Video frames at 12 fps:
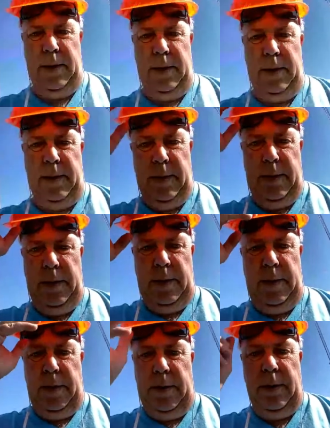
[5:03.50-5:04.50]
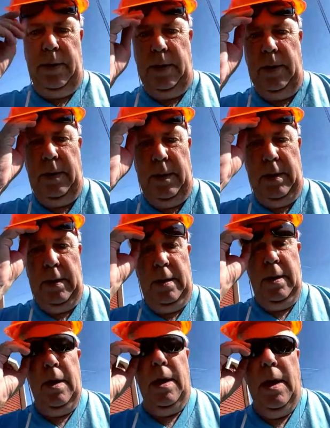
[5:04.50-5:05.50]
No one is speaking in this clip.